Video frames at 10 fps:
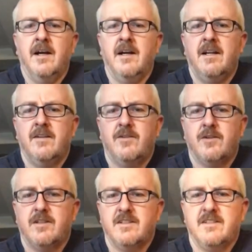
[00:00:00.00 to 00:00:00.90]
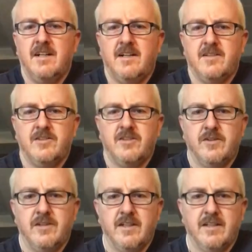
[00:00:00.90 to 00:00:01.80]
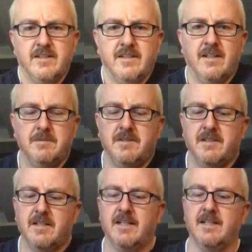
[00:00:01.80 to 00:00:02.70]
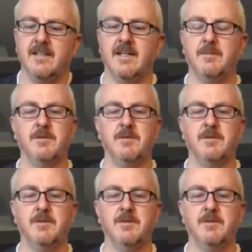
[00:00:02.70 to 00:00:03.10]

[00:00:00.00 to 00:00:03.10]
And of course, it's not all showing yet because the cup's still heating up.